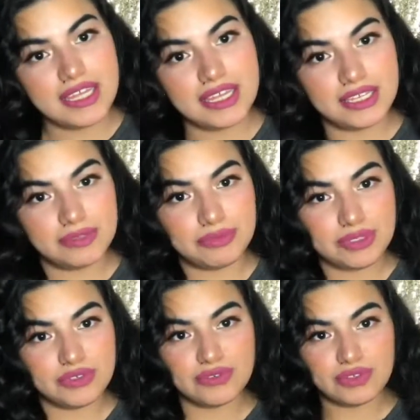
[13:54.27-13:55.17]
and
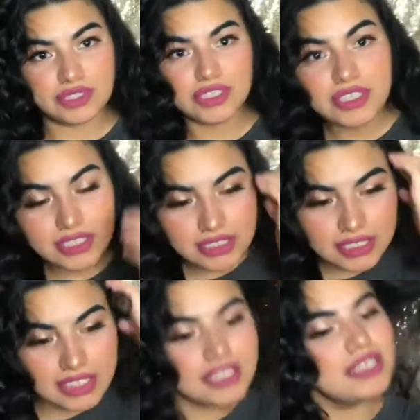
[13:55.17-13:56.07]
beautiful and
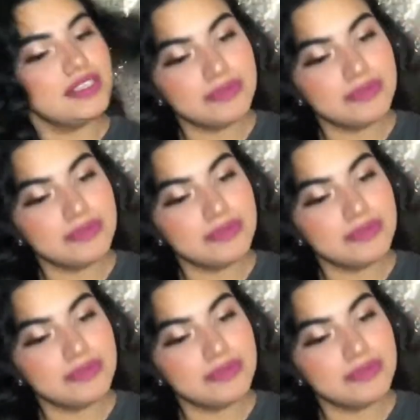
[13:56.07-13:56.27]
curly.